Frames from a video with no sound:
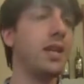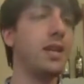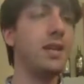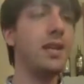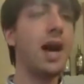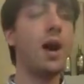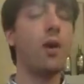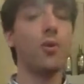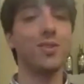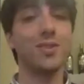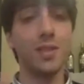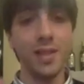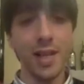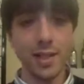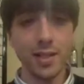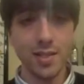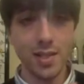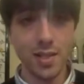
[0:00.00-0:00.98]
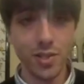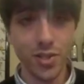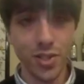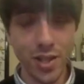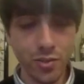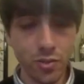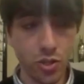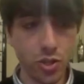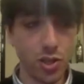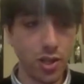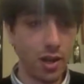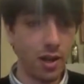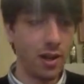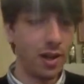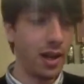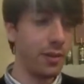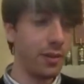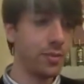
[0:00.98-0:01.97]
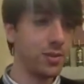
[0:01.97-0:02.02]
Now, the next essential
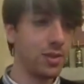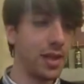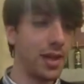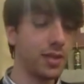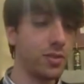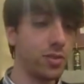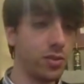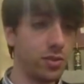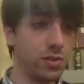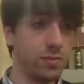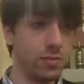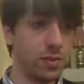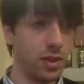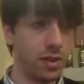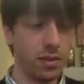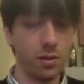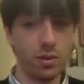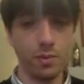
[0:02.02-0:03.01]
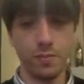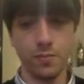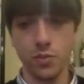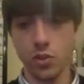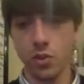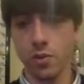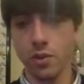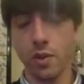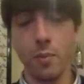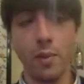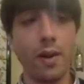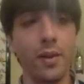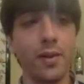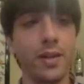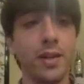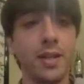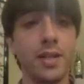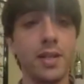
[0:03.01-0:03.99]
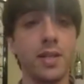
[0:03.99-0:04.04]
I would like to um, talk about
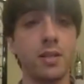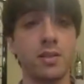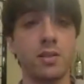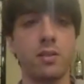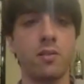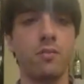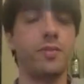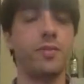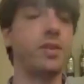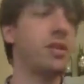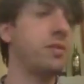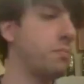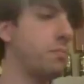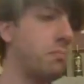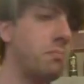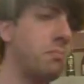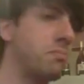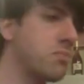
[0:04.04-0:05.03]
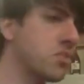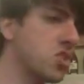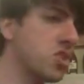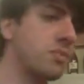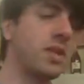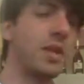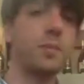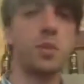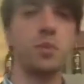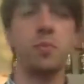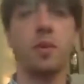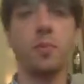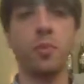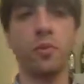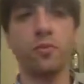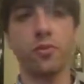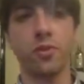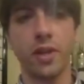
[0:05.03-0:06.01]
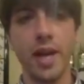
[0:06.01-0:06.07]
is something that mm, sometimes
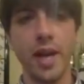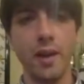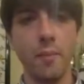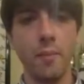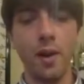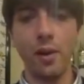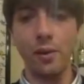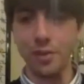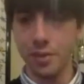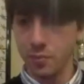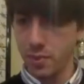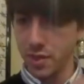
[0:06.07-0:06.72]
people forget about it,